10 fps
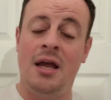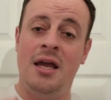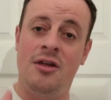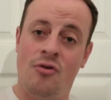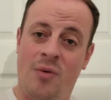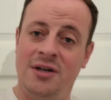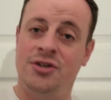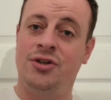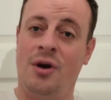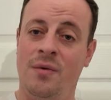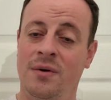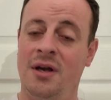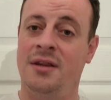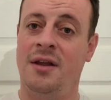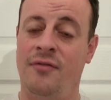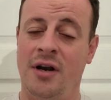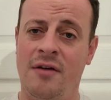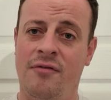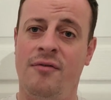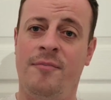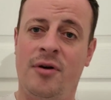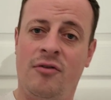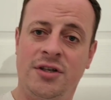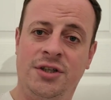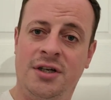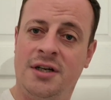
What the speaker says: each one has shown a different level of progression